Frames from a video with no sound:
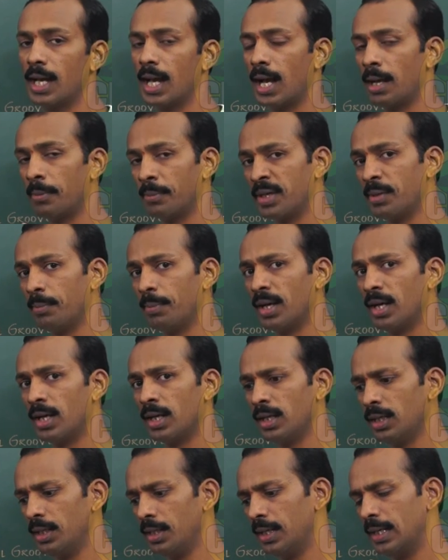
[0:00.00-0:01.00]

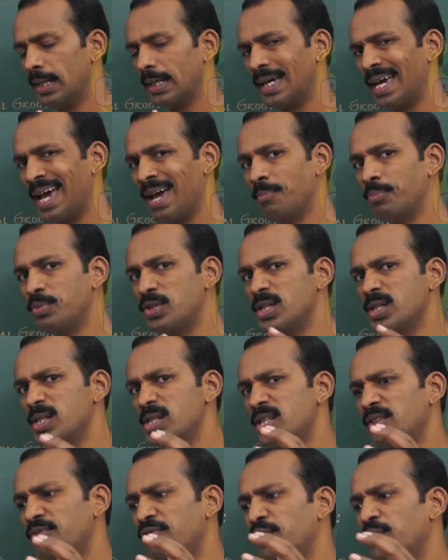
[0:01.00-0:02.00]
Amoeba
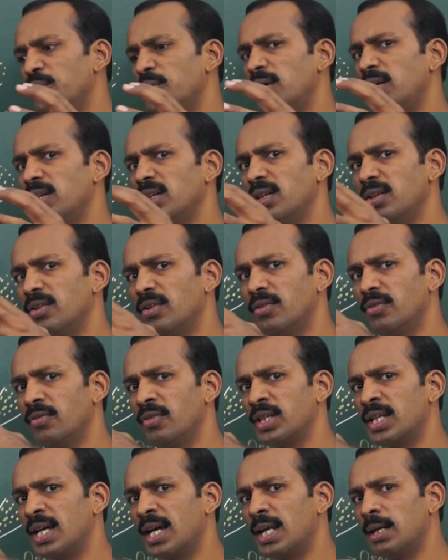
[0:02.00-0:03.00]
captures the food
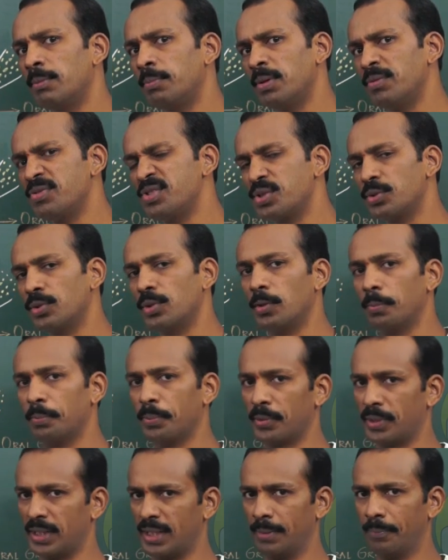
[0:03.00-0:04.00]
with the help of
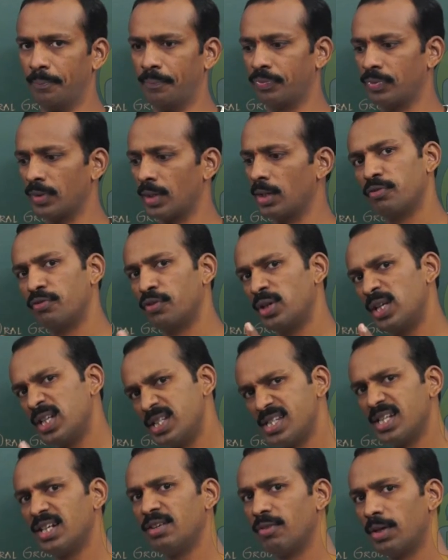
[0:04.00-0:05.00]
pseudopodia. Food
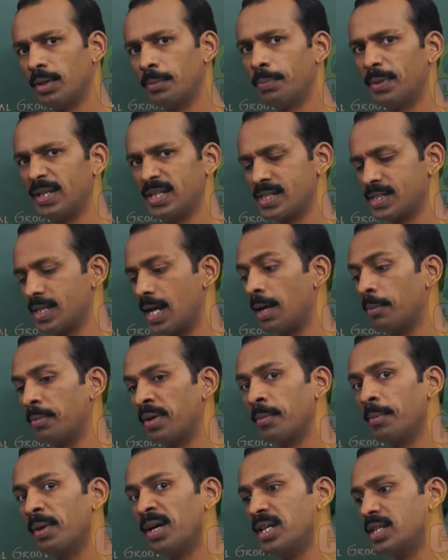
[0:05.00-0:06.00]
is at one place.
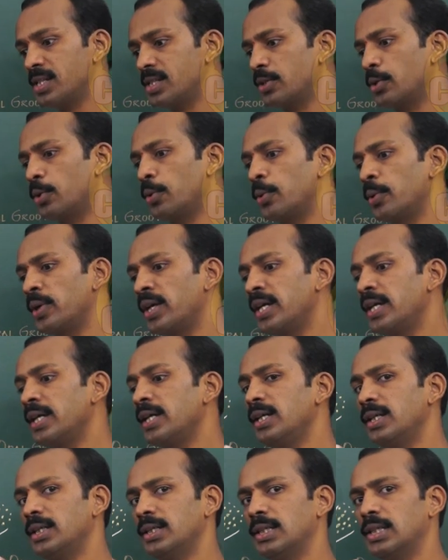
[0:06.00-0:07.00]
Amoeba is
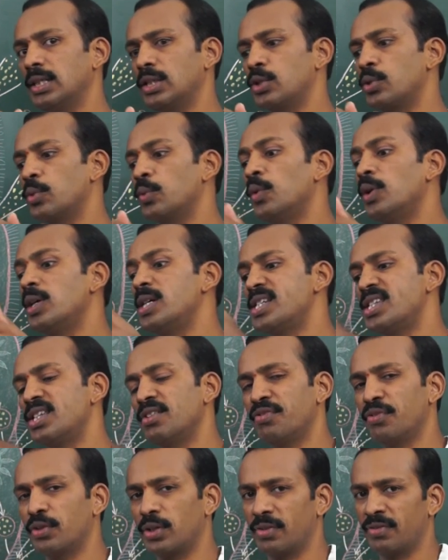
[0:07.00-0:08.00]
going towards
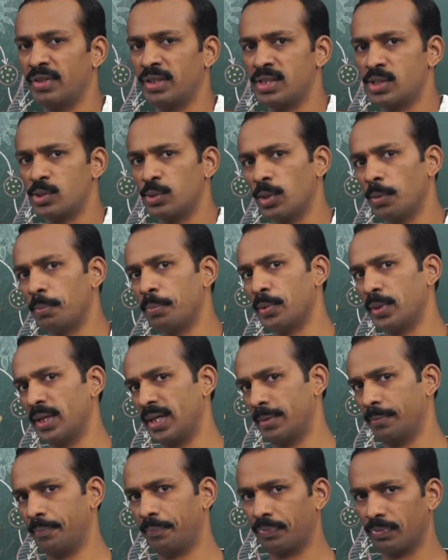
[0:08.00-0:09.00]
the food with
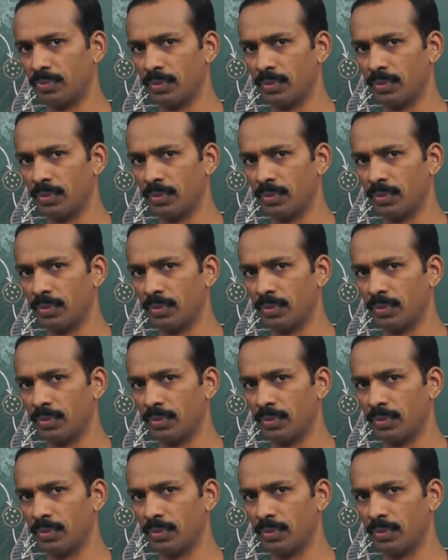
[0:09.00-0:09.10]
pseudopodia.